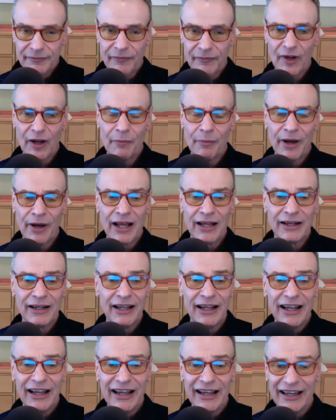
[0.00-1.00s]
But
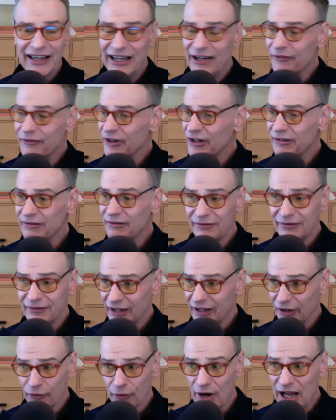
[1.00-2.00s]
even
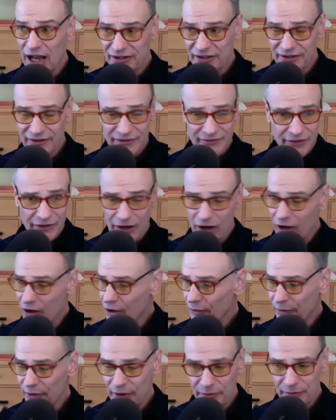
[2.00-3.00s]
across all
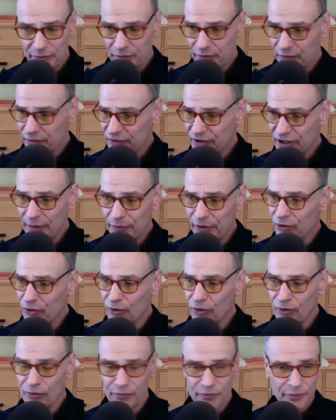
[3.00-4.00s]
the
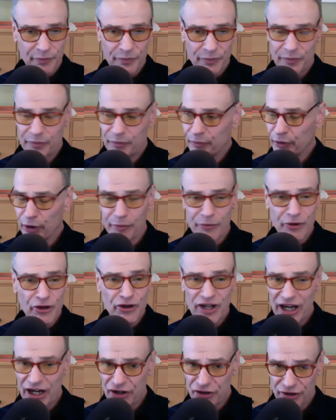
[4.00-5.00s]
typical
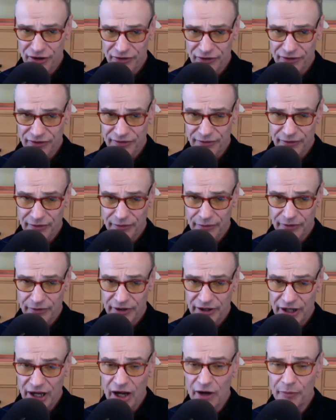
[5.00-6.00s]
permutations,
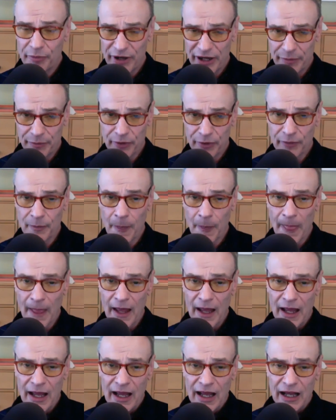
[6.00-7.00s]
young people,
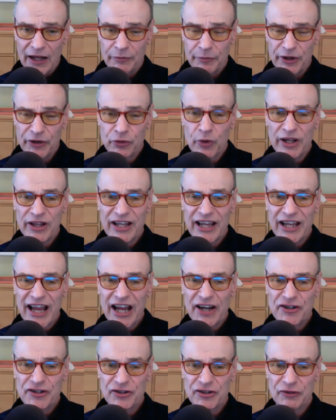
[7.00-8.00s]
between the
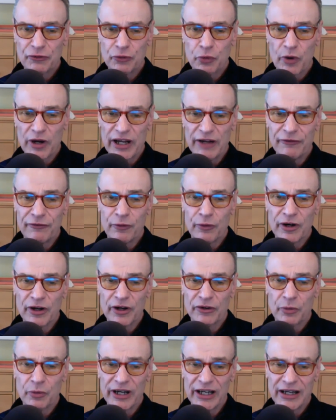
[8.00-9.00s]
ages of 24 to
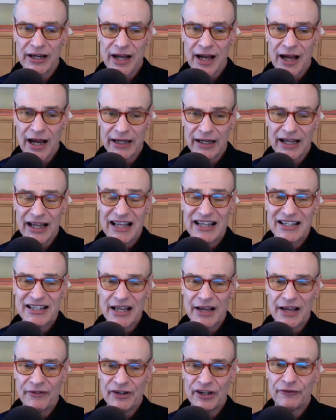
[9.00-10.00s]
29,
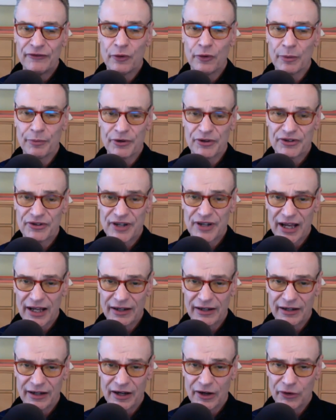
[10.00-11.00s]

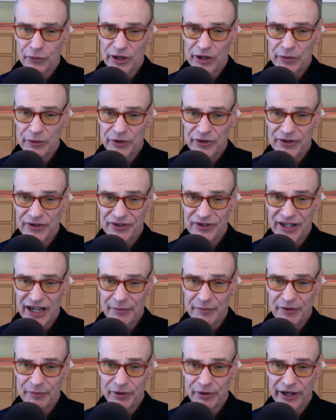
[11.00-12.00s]
74% agreed with the
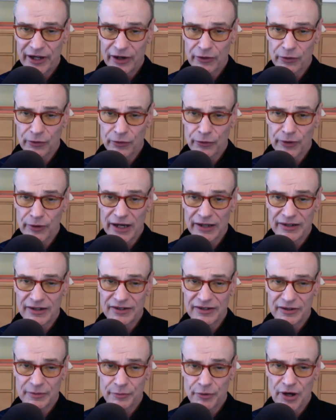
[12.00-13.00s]
statement, political correctness
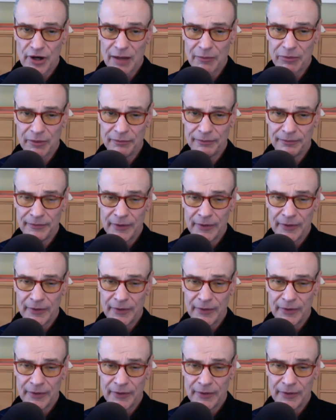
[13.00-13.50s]
is a problem.